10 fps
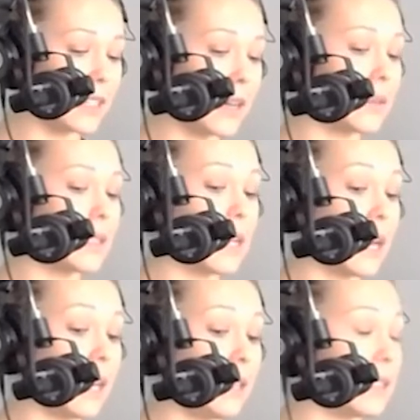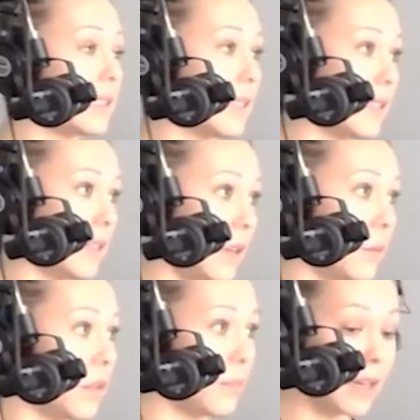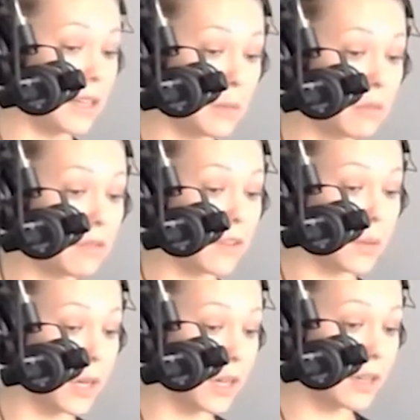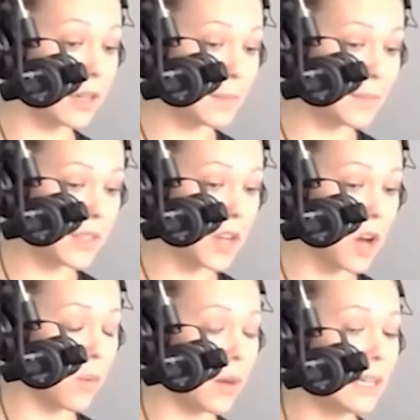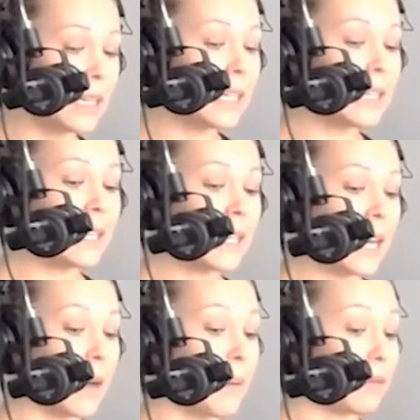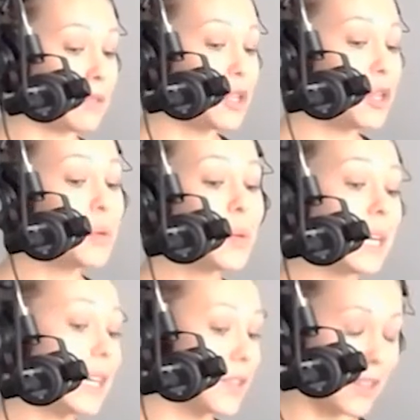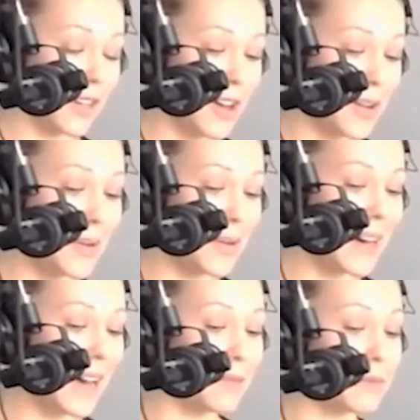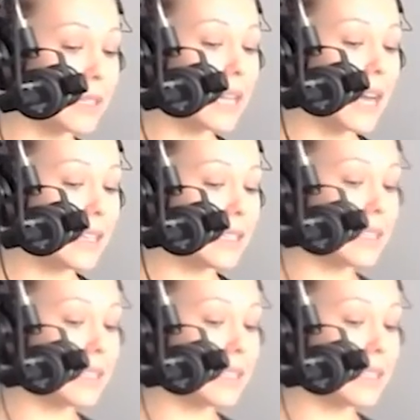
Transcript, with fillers: six hours a night consistently with my commute for work. So, about two years ago, I realized